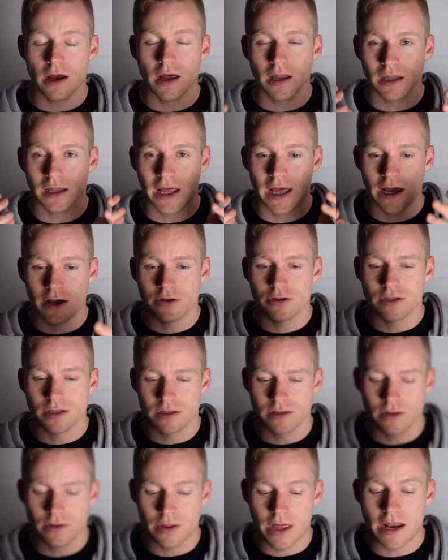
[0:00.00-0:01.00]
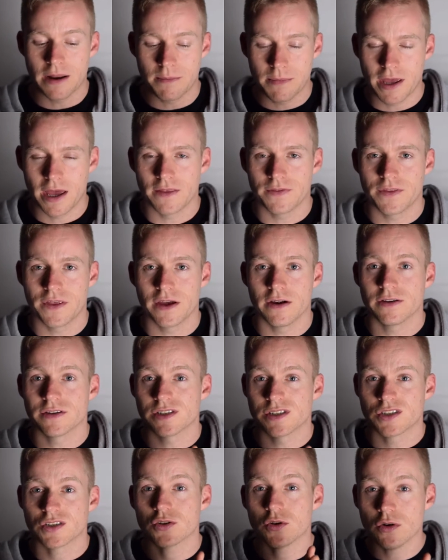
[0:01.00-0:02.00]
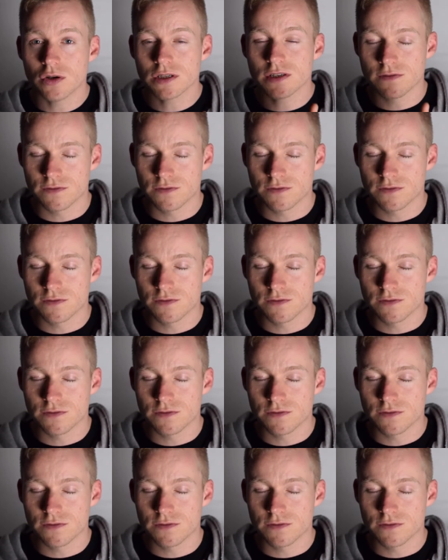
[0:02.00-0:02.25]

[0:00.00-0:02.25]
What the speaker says: allow that amount there as a source